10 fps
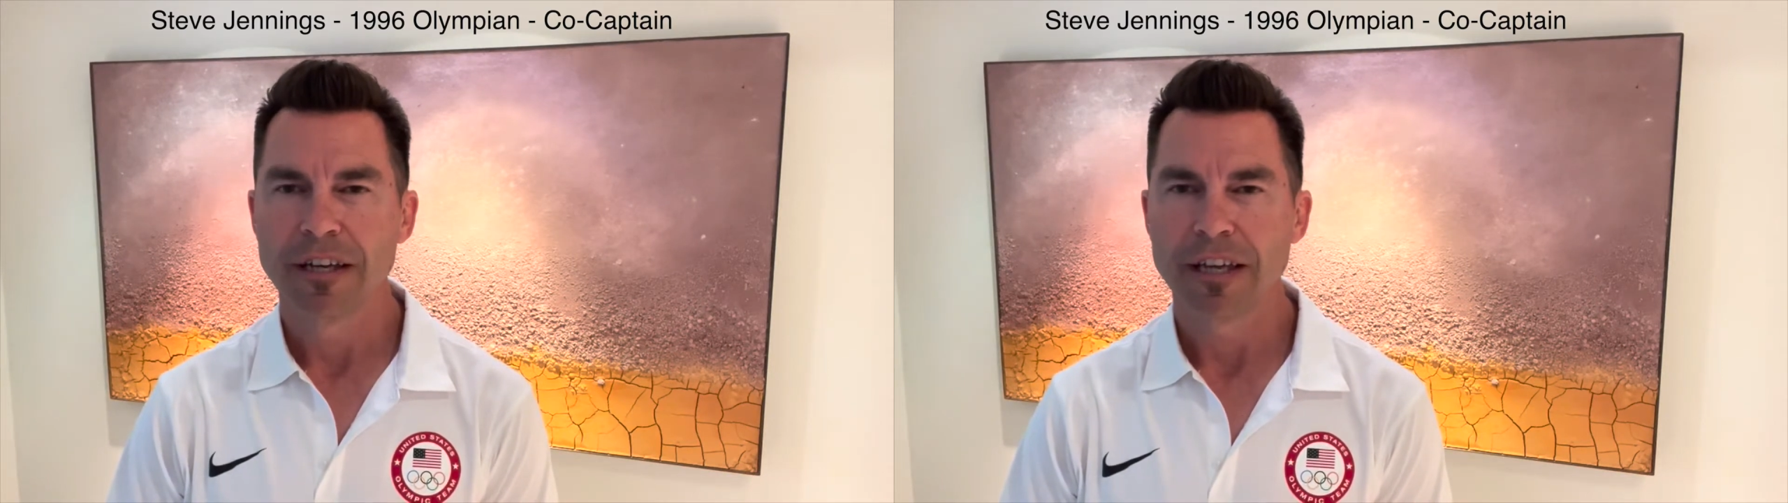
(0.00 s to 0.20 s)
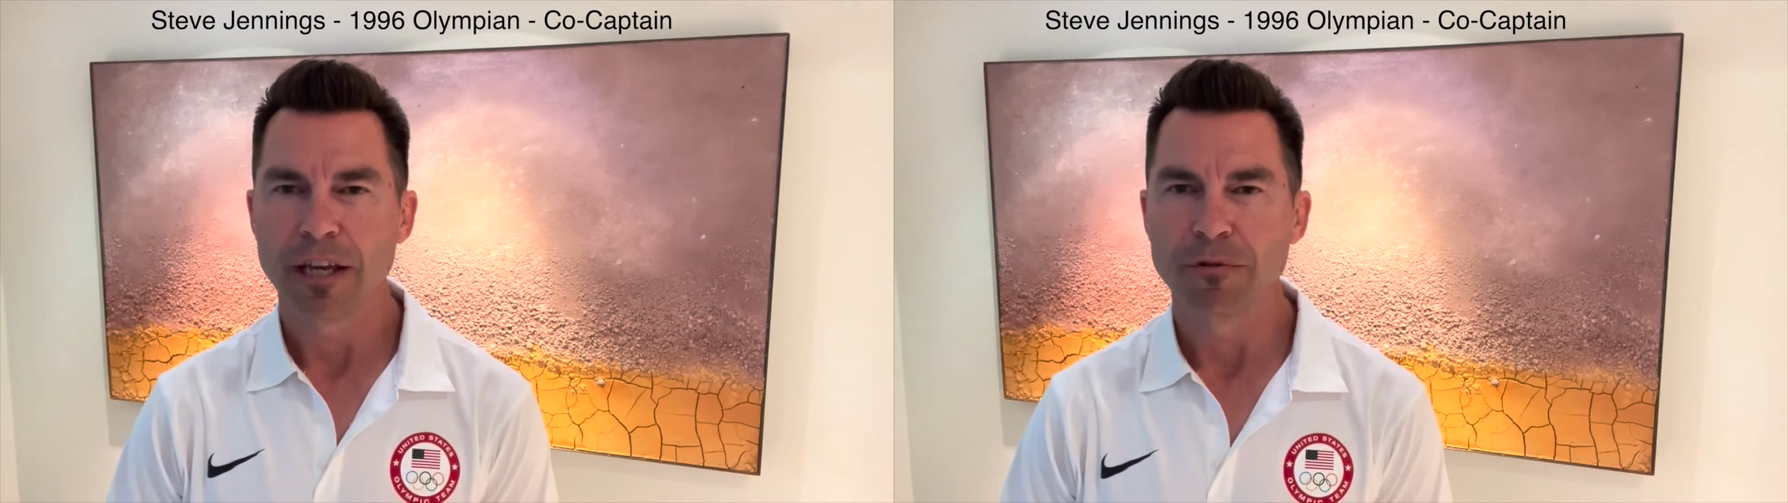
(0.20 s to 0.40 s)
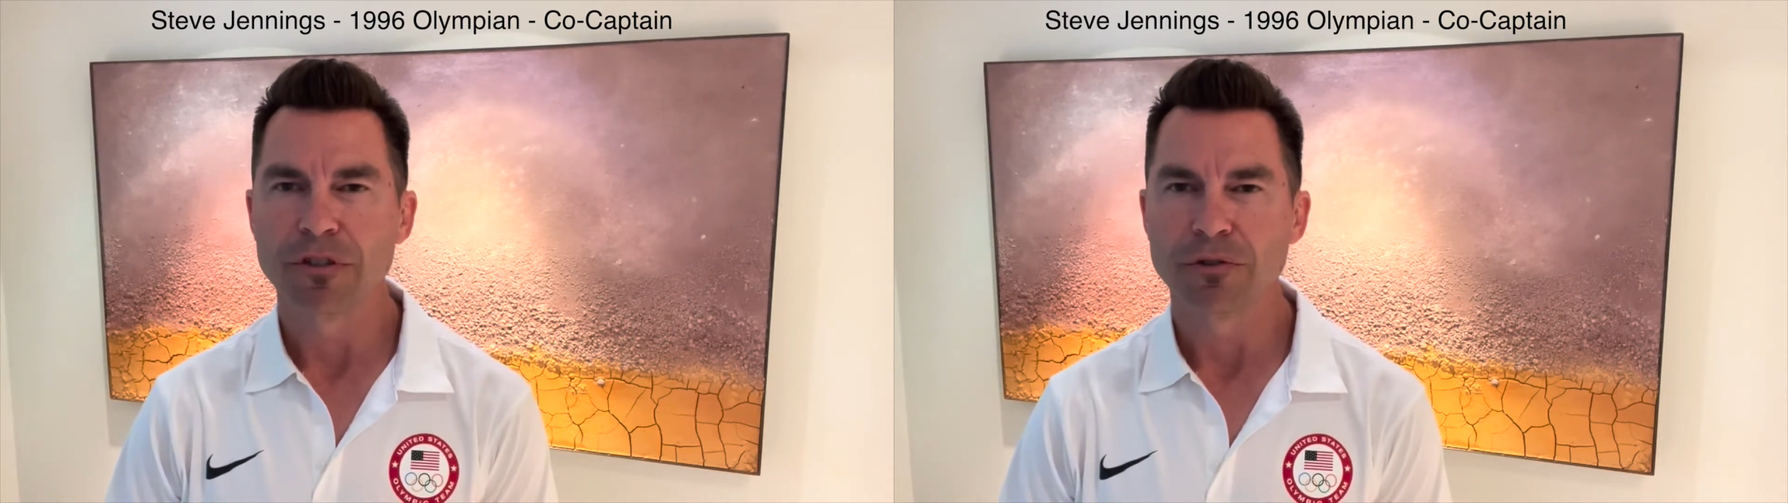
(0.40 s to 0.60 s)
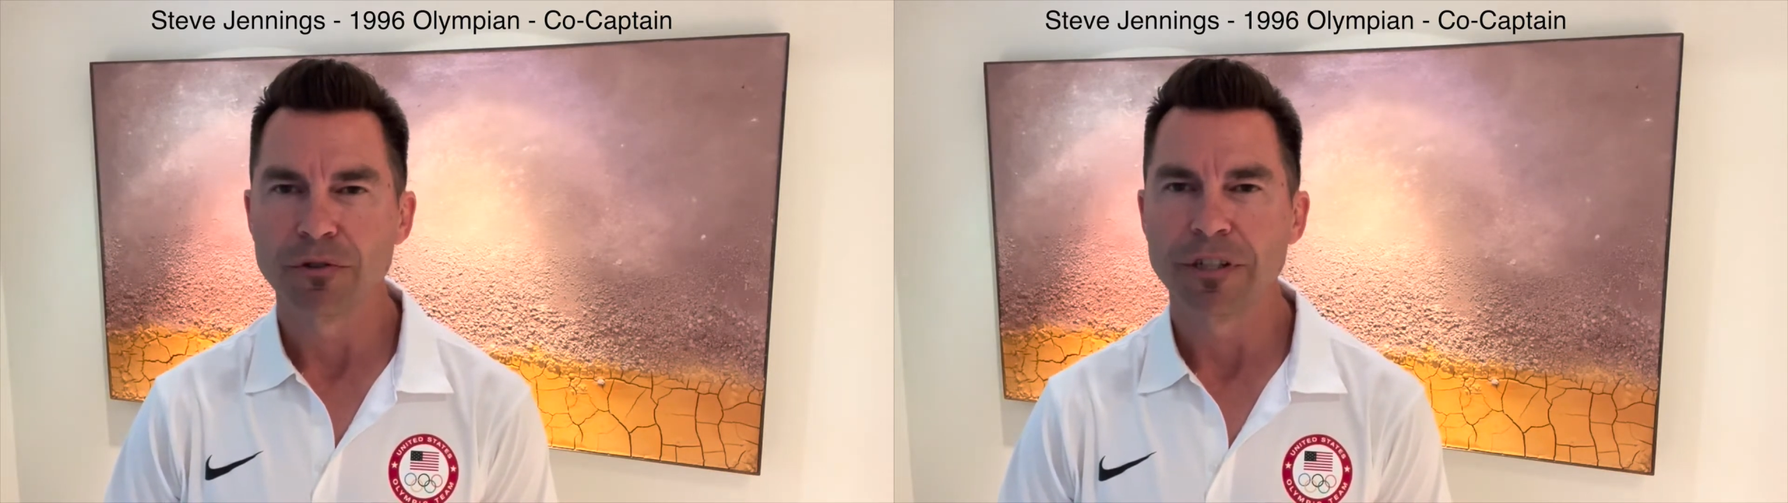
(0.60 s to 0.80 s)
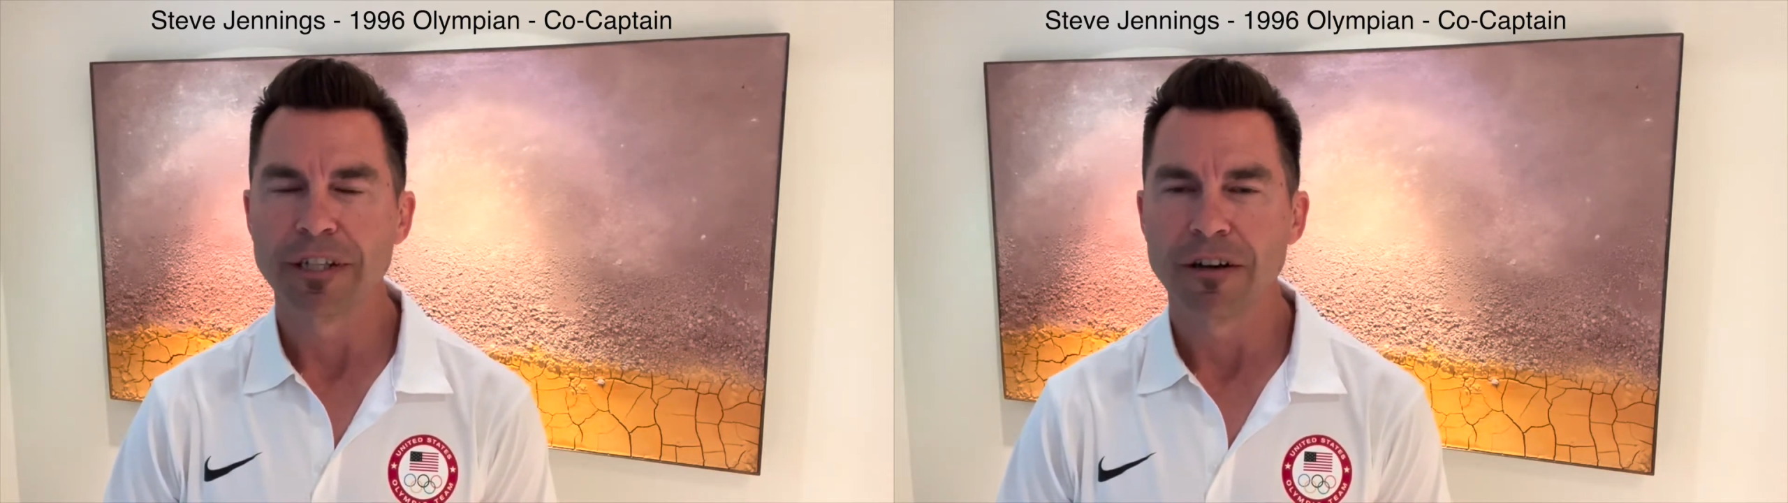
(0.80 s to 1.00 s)
He was
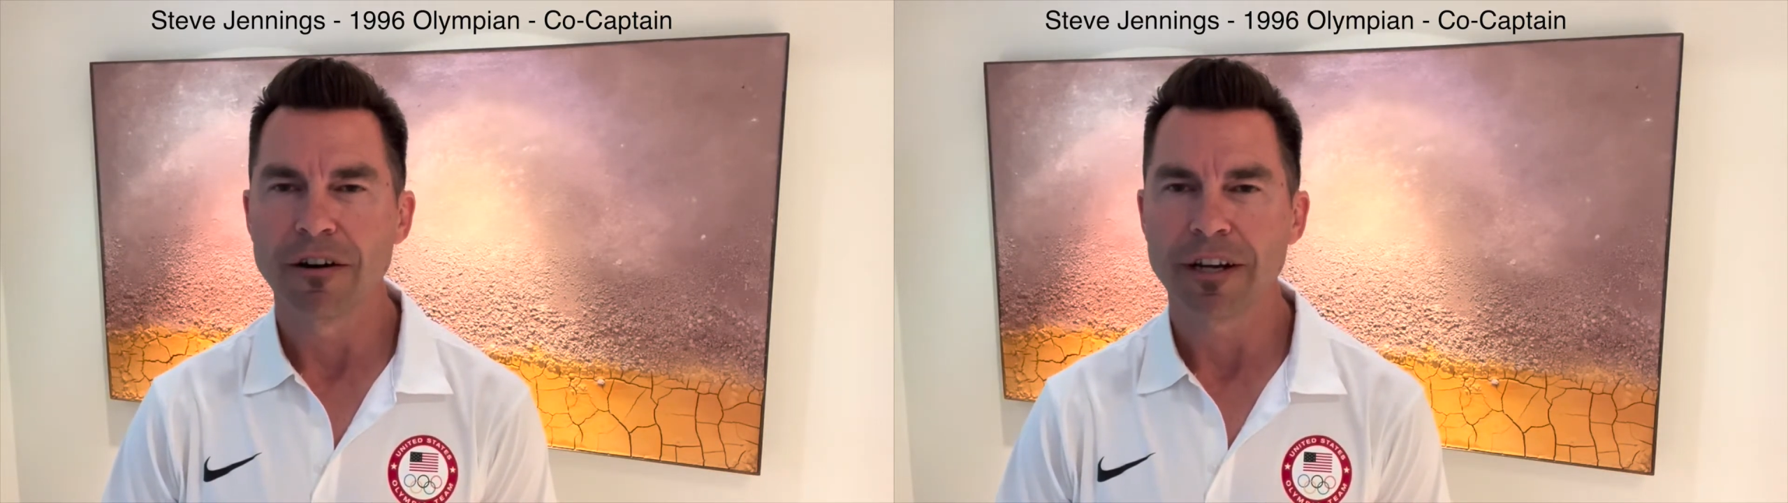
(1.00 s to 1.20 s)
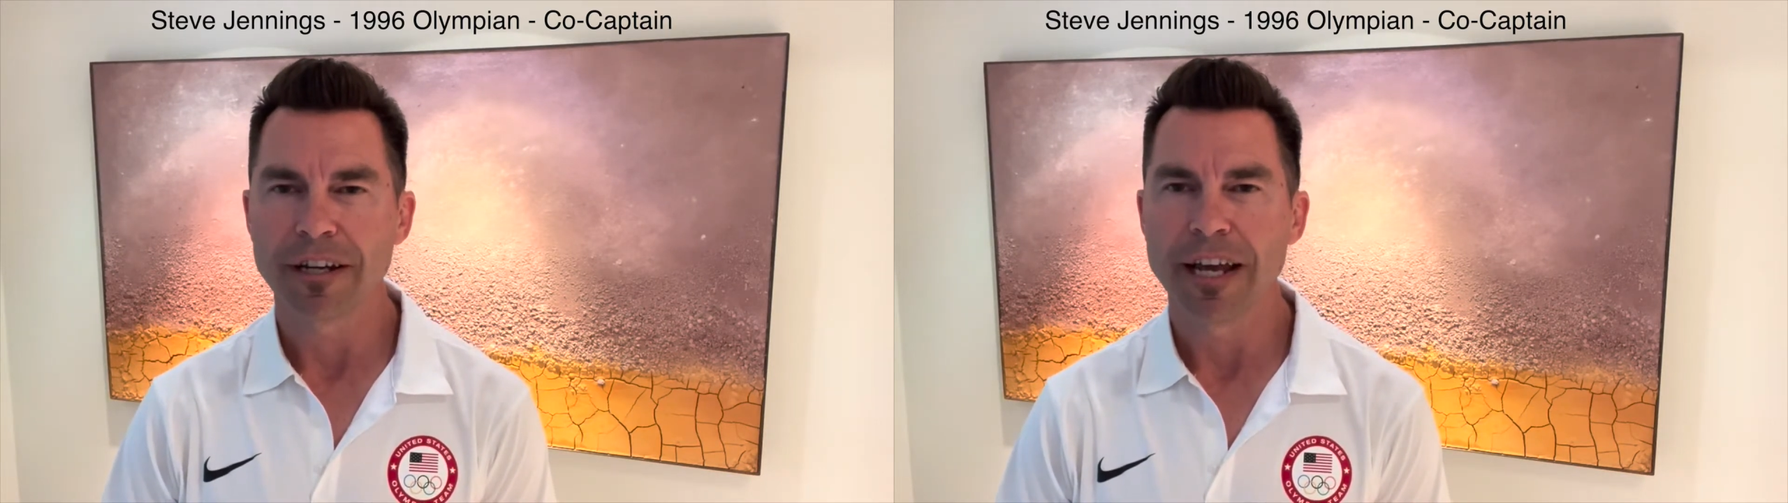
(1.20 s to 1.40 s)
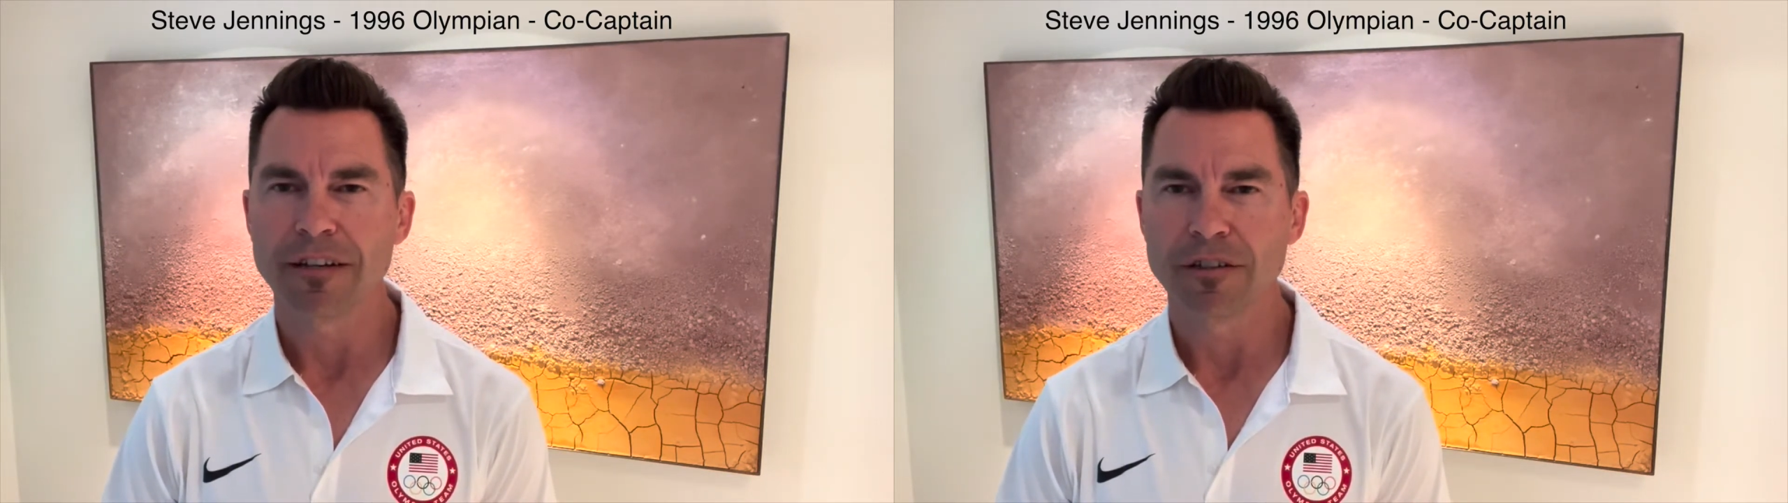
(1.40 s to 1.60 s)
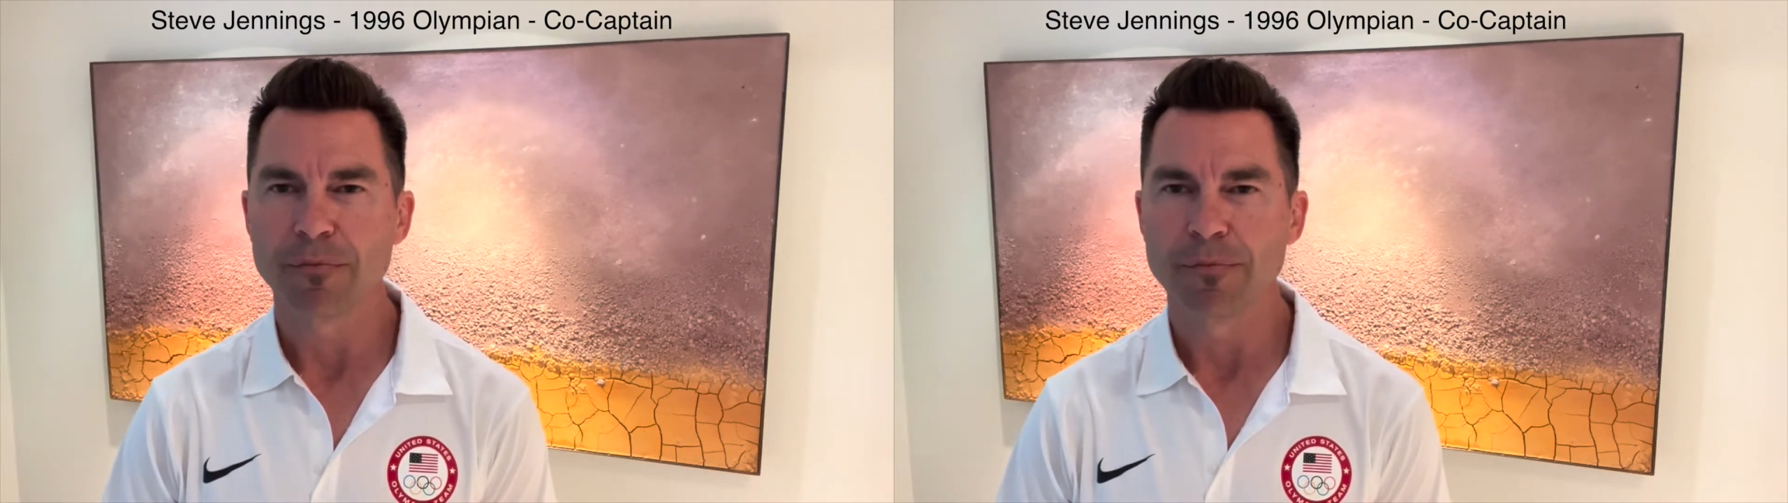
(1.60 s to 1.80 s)
truly our connector